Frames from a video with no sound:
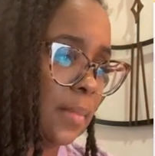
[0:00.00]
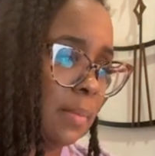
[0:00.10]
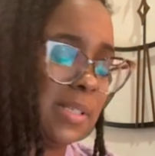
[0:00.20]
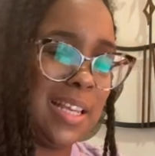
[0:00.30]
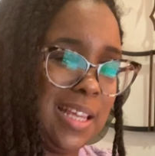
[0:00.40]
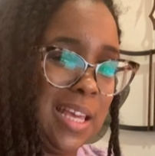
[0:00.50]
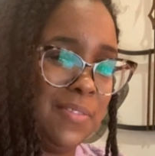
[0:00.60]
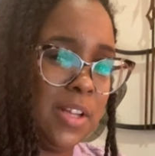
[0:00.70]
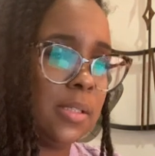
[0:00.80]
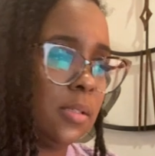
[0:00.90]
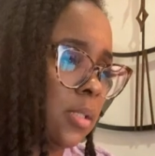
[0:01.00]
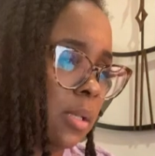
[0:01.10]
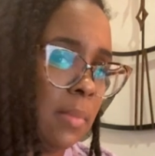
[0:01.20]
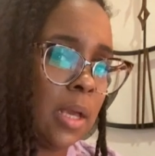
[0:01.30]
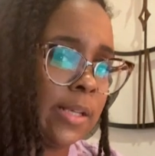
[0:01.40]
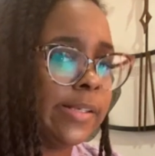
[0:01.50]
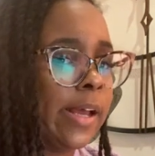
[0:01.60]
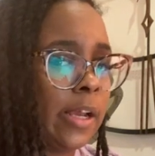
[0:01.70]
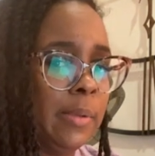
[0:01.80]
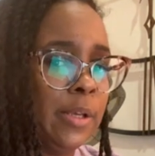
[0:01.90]
I'm just to give it to, because it's
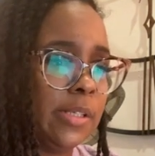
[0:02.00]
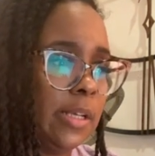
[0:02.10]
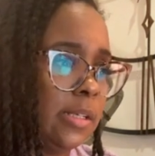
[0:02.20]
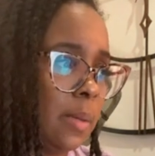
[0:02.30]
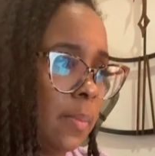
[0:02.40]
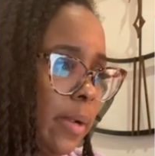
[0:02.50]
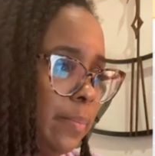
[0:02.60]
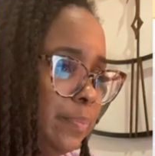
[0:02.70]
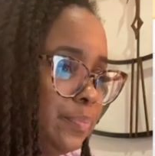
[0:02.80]
not going to be used in December.